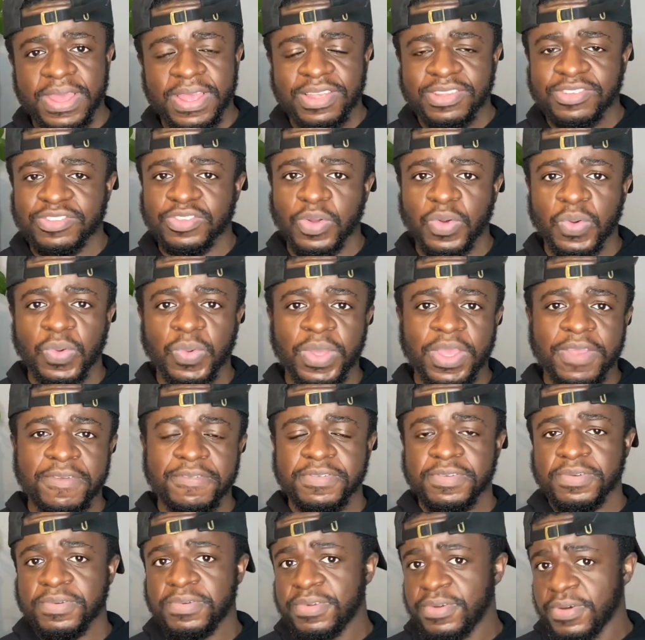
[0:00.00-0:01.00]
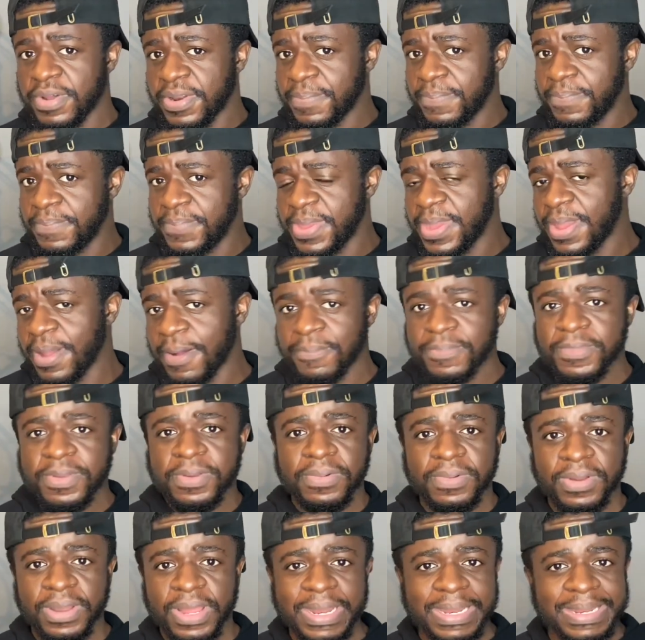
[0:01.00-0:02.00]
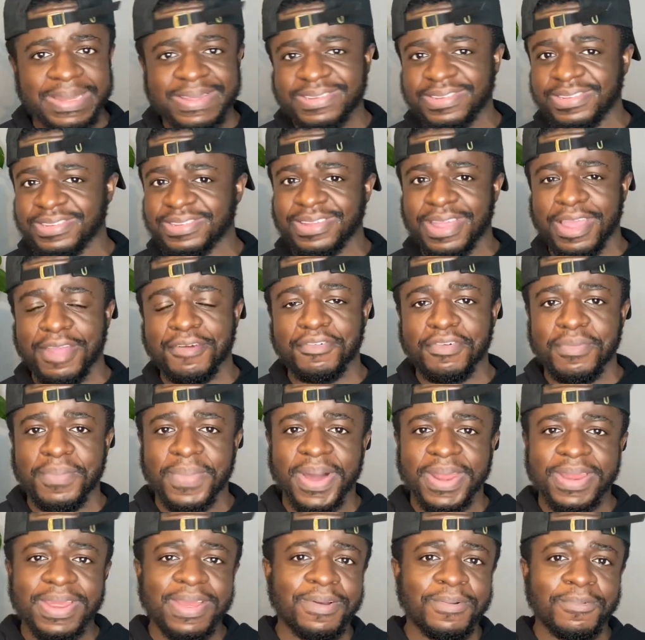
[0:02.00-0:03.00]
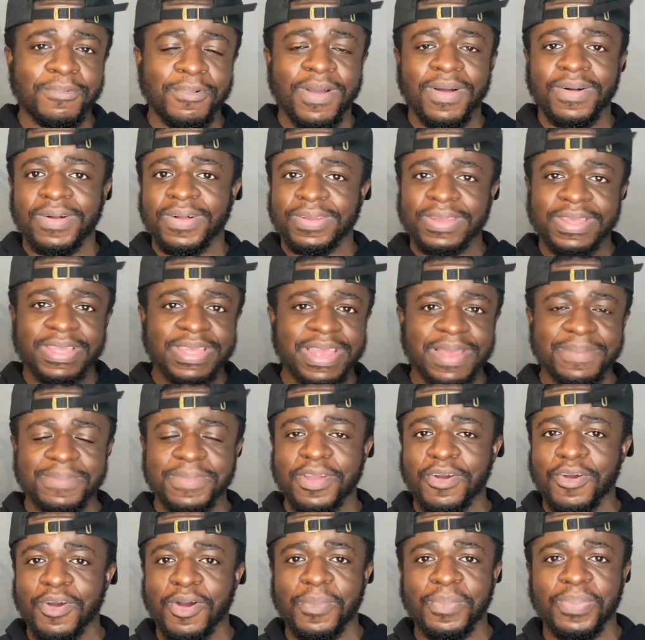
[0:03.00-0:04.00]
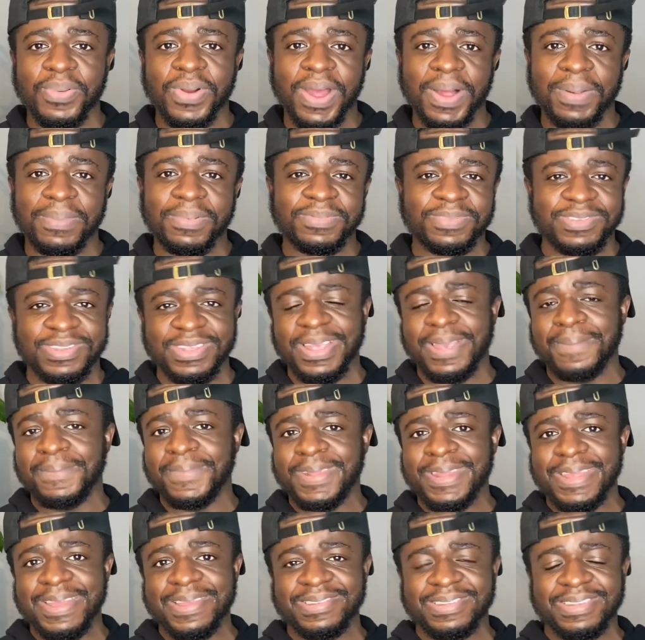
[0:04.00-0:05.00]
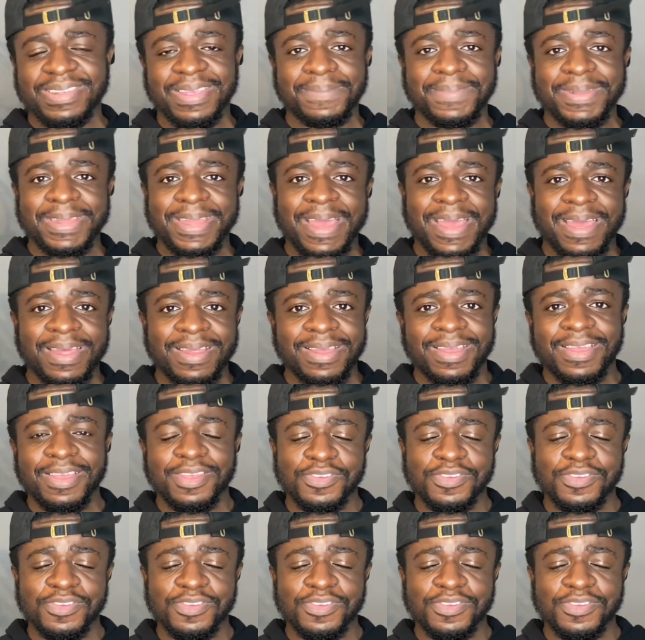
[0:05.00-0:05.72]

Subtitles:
So if you're gonna be out there and like listen to everybody, oh, well, it gave me heart problems, it gave me this, it gave me that,